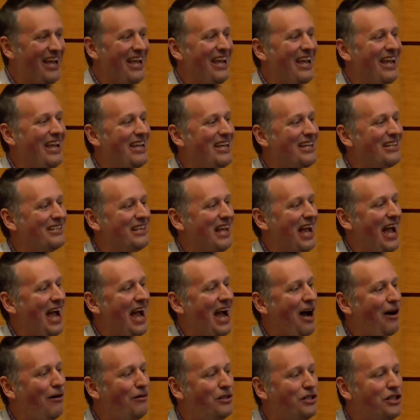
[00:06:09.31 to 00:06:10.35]
is,
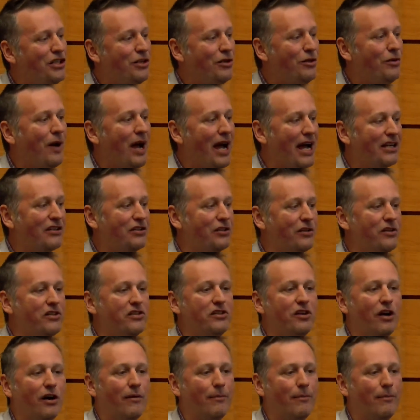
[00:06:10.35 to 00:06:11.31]
how do you actually start